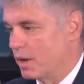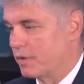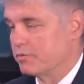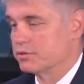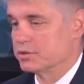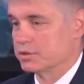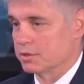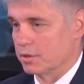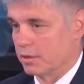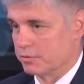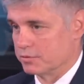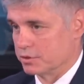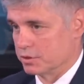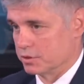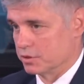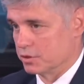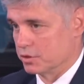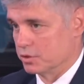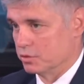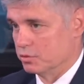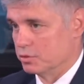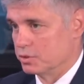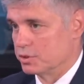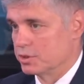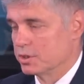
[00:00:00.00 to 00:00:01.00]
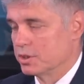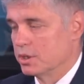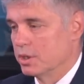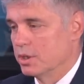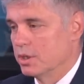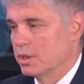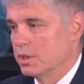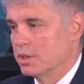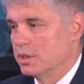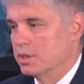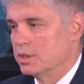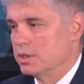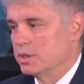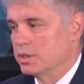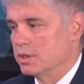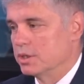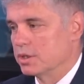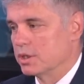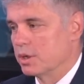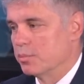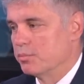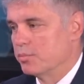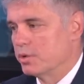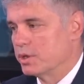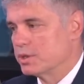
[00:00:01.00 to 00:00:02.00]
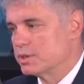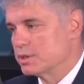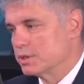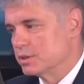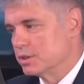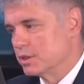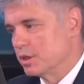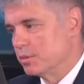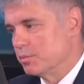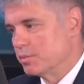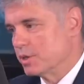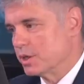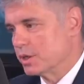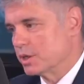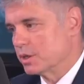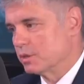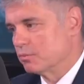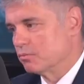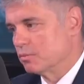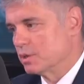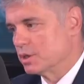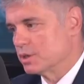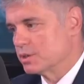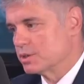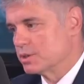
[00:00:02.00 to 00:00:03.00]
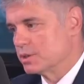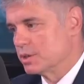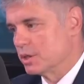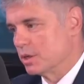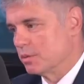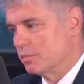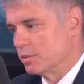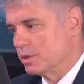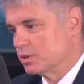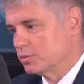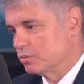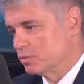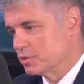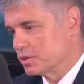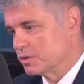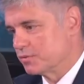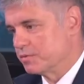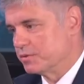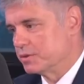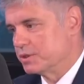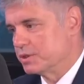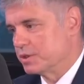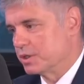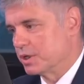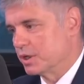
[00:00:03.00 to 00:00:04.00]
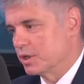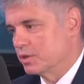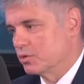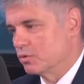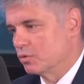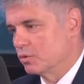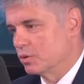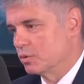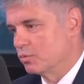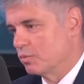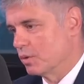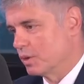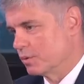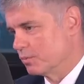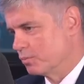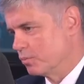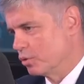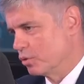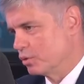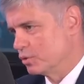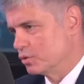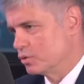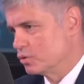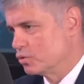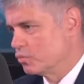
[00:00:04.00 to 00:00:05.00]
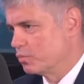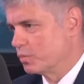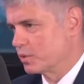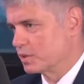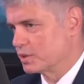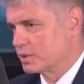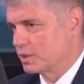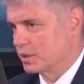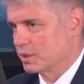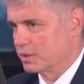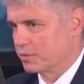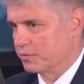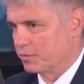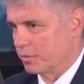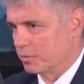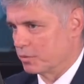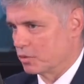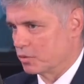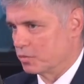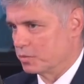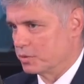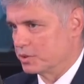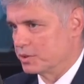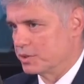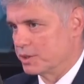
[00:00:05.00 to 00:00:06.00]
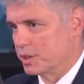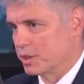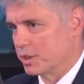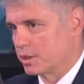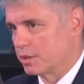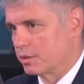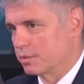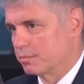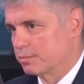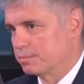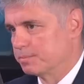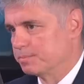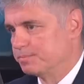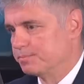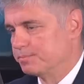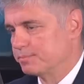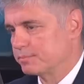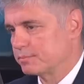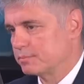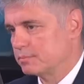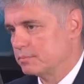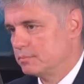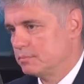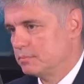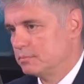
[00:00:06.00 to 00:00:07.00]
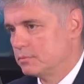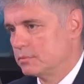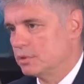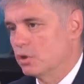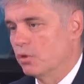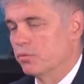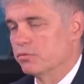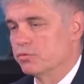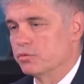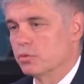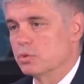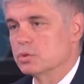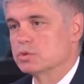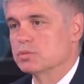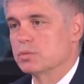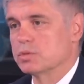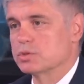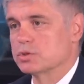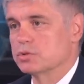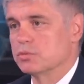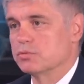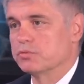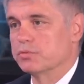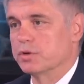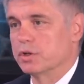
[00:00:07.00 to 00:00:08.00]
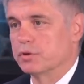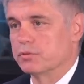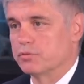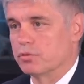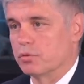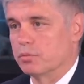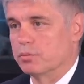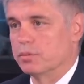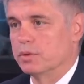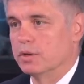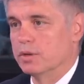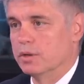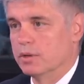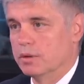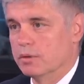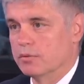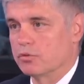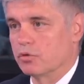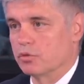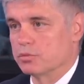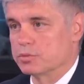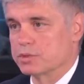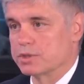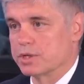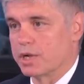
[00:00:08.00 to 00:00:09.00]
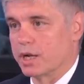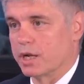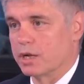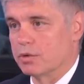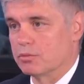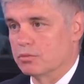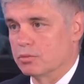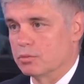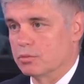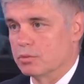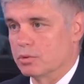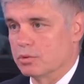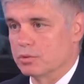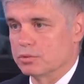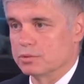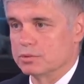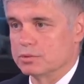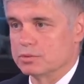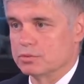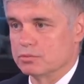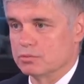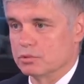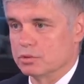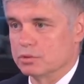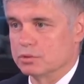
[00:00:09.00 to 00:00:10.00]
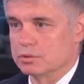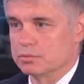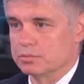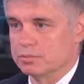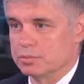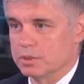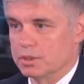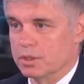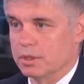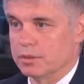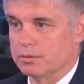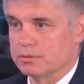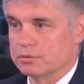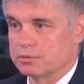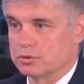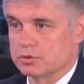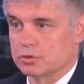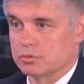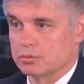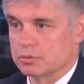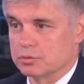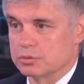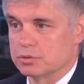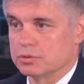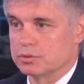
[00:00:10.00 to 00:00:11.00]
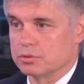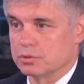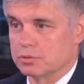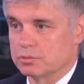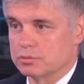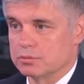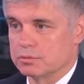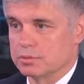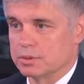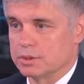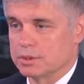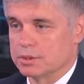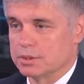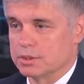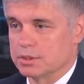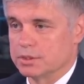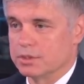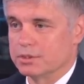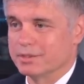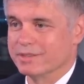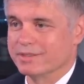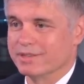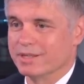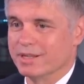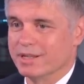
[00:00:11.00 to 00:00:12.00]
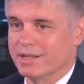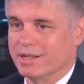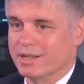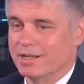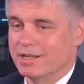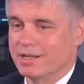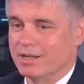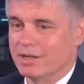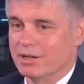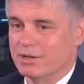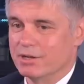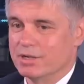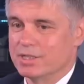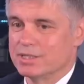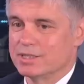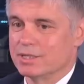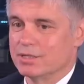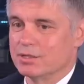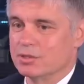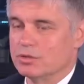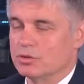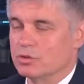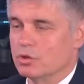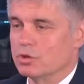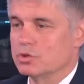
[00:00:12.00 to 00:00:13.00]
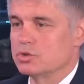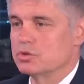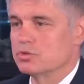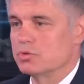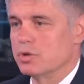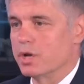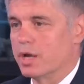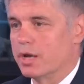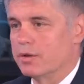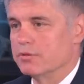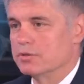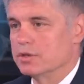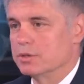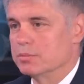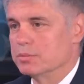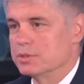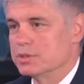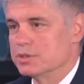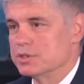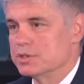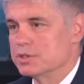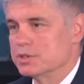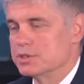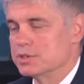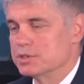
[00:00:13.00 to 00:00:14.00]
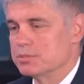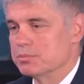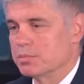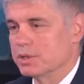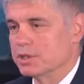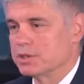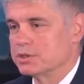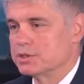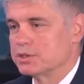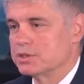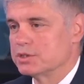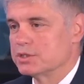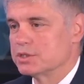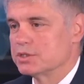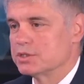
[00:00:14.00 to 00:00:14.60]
after the use. In comparison, the American ones, they are much more sophisticated. Only 1.2%, if I'm not mistaken, of those ones who fell from sky won't blast. So the reason not to have them is much